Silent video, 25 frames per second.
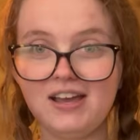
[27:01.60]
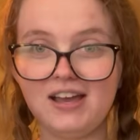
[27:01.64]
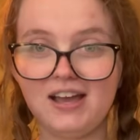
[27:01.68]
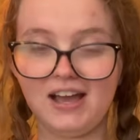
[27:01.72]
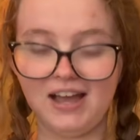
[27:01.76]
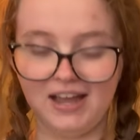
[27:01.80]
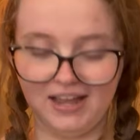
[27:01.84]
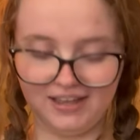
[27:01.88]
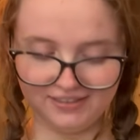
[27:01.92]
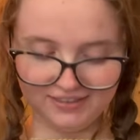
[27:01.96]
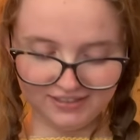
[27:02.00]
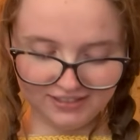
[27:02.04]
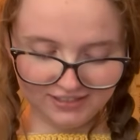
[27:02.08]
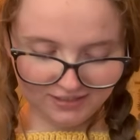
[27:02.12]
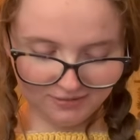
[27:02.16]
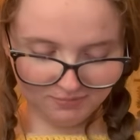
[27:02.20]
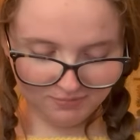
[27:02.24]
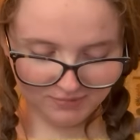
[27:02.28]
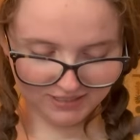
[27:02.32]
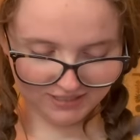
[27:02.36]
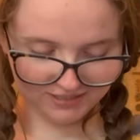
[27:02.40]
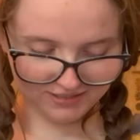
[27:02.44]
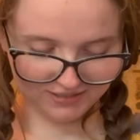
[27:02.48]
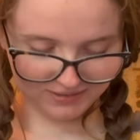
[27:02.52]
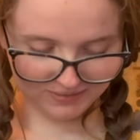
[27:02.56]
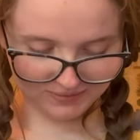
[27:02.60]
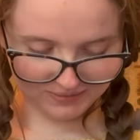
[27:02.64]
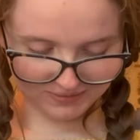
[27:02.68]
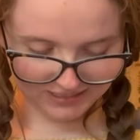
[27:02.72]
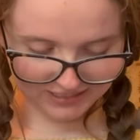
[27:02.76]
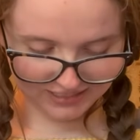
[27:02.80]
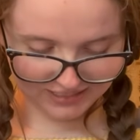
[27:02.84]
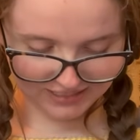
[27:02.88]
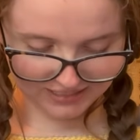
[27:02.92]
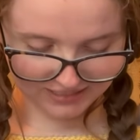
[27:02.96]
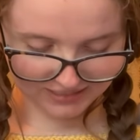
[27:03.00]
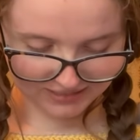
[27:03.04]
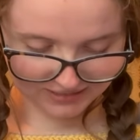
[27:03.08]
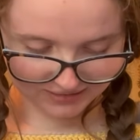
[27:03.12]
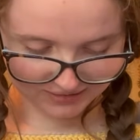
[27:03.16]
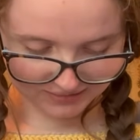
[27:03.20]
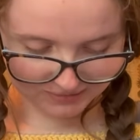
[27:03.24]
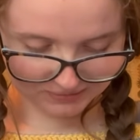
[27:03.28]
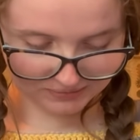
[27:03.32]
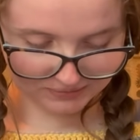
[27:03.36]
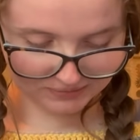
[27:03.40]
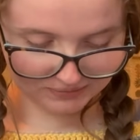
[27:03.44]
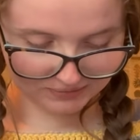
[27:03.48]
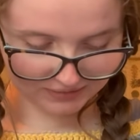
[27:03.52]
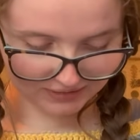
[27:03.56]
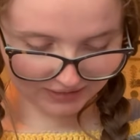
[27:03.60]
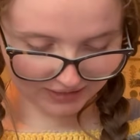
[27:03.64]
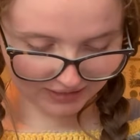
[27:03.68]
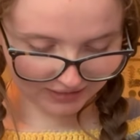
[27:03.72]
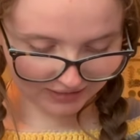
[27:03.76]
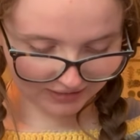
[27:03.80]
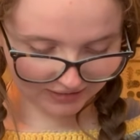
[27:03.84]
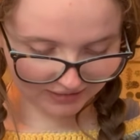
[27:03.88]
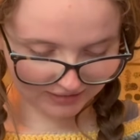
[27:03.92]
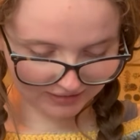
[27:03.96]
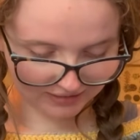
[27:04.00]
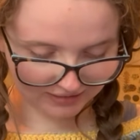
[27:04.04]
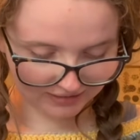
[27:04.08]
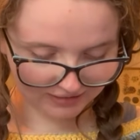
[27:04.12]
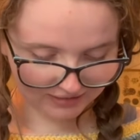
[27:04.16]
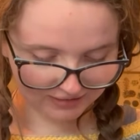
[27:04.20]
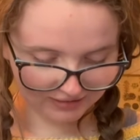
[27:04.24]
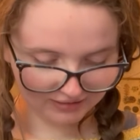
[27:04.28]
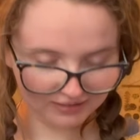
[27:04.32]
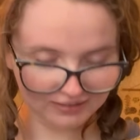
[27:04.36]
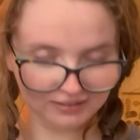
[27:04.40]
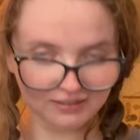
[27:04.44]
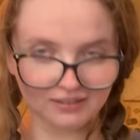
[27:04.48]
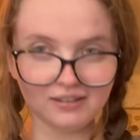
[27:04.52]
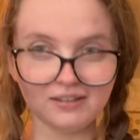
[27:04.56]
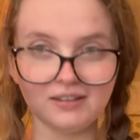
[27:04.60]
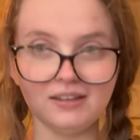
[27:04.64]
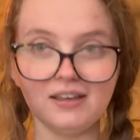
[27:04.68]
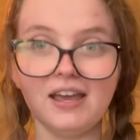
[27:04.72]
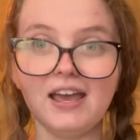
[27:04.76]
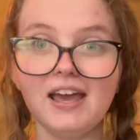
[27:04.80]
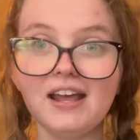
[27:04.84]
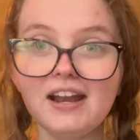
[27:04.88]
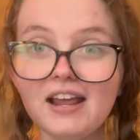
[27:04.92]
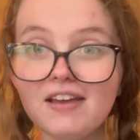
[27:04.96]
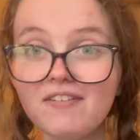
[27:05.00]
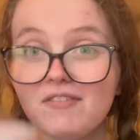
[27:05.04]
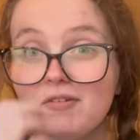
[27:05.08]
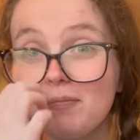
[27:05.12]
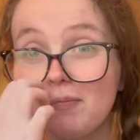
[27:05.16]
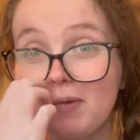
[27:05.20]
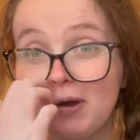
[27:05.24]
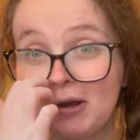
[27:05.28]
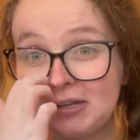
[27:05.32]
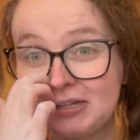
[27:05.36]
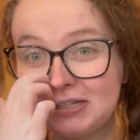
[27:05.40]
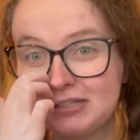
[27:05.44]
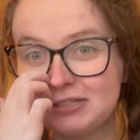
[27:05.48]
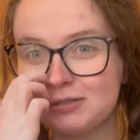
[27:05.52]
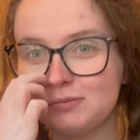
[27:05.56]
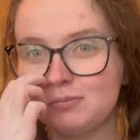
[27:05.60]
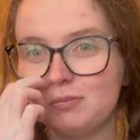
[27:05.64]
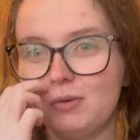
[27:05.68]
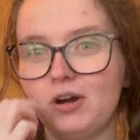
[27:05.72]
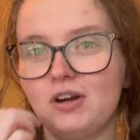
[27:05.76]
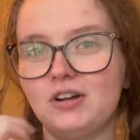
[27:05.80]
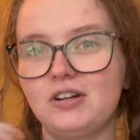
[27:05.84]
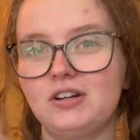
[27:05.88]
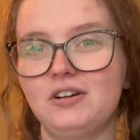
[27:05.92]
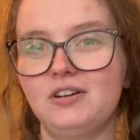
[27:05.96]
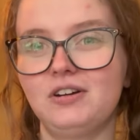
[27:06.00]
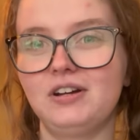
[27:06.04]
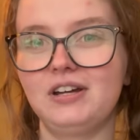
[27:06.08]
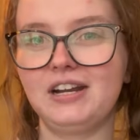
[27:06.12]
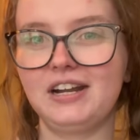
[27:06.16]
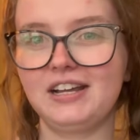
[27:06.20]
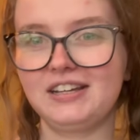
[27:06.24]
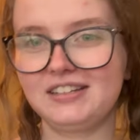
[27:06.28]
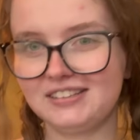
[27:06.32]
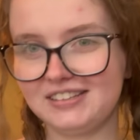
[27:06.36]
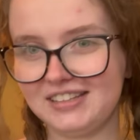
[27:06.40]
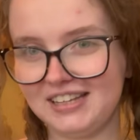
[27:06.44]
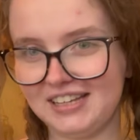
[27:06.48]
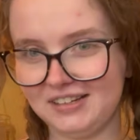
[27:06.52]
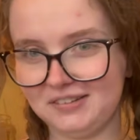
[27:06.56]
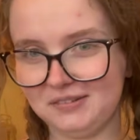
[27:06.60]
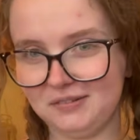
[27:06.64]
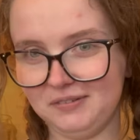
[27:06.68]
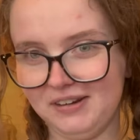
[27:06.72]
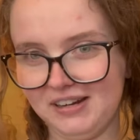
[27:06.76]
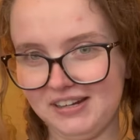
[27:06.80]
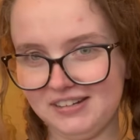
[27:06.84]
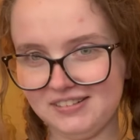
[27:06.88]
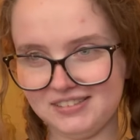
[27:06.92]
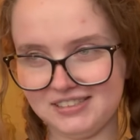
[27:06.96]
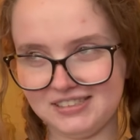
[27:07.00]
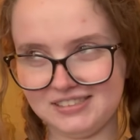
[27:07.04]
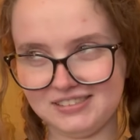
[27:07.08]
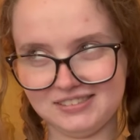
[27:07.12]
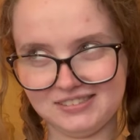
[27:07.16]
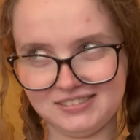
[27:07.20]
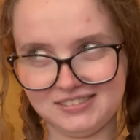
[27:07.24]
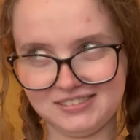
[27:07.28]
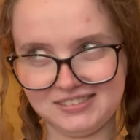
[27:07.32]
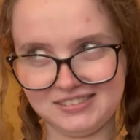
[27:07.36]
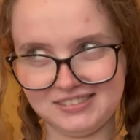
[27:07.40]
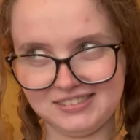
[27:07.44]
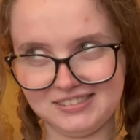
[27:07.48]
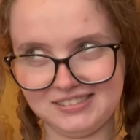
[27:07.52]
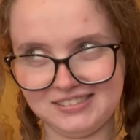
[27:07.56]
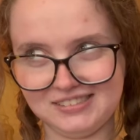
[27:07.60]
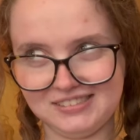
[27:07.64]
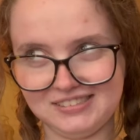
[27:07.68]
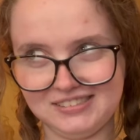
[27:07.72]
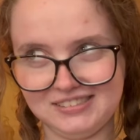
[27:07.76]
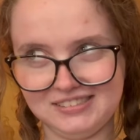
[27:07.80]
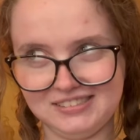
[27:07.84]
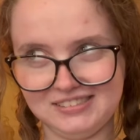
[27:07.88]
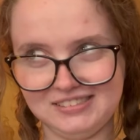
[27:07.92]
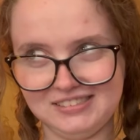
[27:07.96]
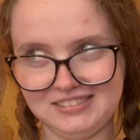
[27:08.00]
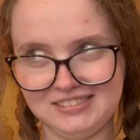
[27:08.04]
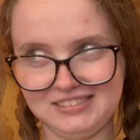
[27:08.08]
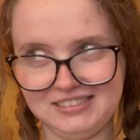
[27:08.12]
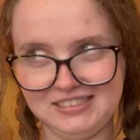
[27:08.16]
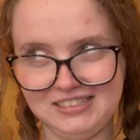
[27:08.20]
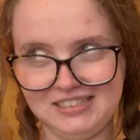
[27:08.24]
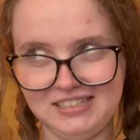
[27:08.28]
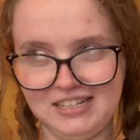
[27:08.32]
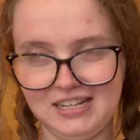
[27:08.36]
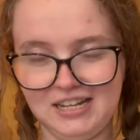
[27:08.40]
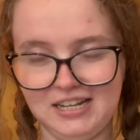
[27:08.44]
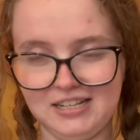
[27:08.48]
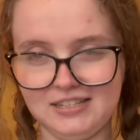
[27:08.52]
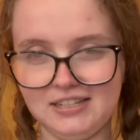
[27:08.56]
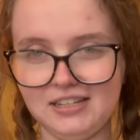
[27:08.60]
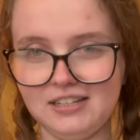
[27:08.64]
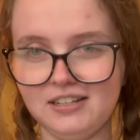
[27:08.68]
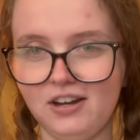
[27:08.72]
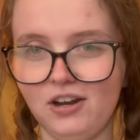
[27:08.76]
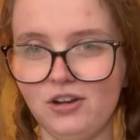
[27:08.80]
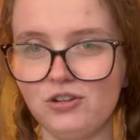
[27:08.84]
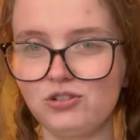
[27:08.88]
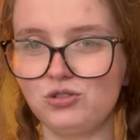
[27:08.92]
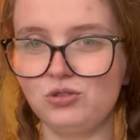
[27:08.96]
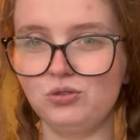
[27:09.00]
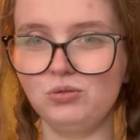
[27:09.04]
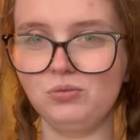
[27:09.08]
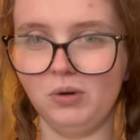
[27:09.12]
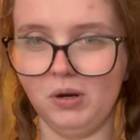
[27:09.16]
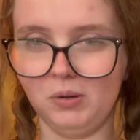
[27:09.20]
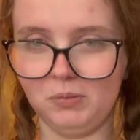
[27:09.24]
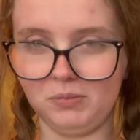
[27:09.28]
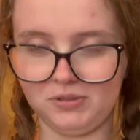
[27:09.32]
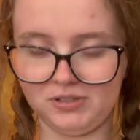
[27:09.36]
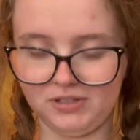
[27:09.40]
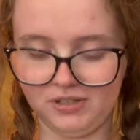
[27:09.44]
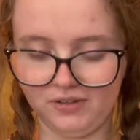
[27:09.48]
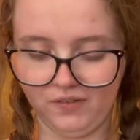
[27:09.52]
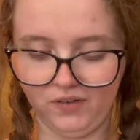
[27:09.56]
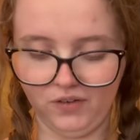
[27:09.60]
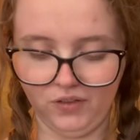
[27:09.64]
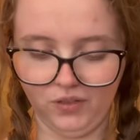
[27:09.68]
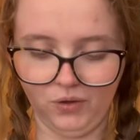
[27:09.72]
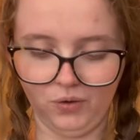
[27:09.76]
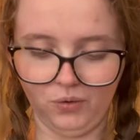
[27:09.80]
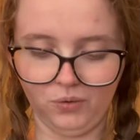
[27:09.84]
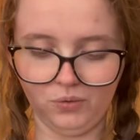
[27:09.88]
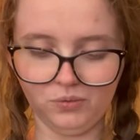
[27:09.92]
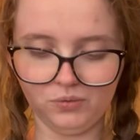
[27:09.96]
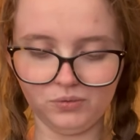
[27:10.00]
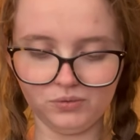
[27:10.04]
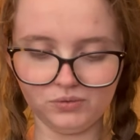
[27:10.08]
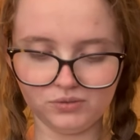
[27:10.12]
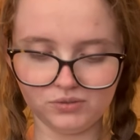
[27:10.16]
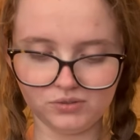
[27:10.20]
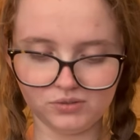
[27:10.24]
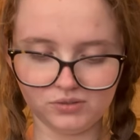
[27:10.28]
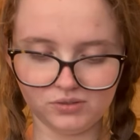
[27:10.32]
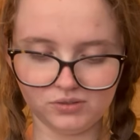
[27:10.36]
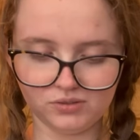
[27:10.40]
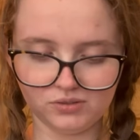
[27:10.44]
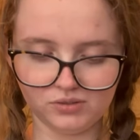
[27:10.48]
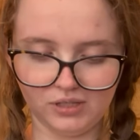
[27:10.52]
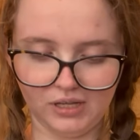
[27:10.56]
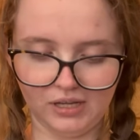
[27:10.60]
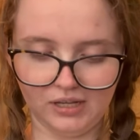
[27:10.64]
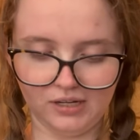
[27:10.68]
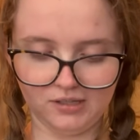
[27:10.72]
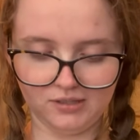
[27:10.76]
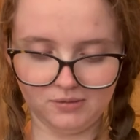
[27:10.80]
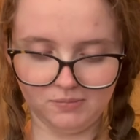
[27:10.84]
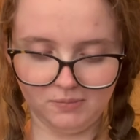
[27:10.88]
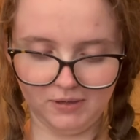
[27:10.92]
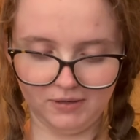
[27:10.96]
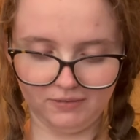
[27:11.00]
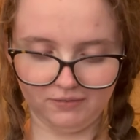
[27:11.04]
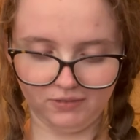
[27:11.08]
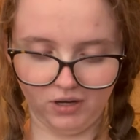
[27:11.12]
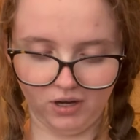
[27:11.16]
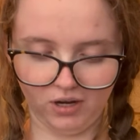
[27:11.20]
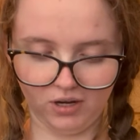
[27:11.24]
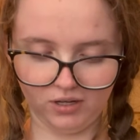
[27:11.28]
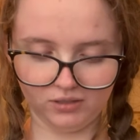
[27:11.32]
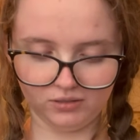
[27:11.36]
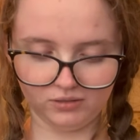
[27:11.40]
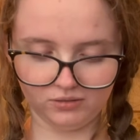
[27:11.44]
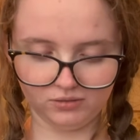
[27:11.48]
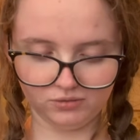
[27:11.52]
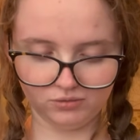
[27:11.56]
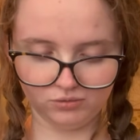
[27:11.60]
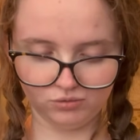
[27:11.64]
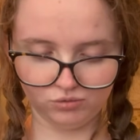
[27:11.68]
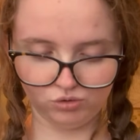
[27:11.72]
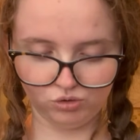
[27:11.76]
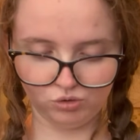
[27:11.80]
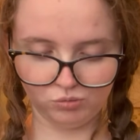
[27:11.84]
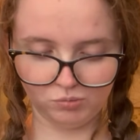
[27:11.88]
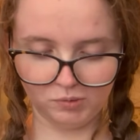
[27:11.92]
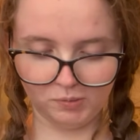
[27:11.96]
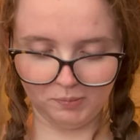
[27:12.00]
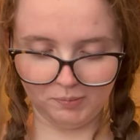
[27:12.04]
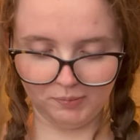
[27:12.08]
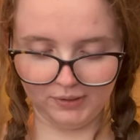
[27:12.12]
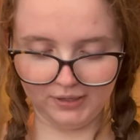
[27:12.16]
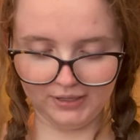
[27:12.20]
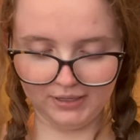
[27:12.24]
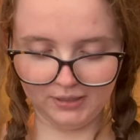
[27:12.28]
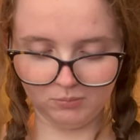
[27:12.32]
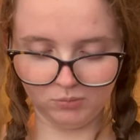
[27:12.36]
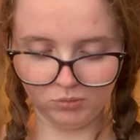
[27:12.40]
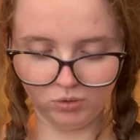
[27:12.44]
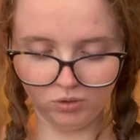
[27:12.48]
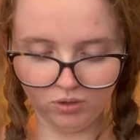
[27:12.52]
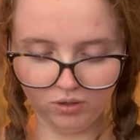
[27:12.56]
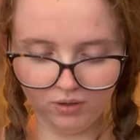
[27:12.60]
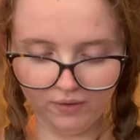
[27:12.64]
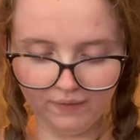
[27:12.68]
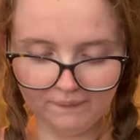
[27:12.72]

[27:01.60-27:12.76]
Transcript: I think it'd be so cute. And I have a market tomorrow and I could like wear this. It's like not too warm because of all the holes, and it's made of cotton, so it's super breathable.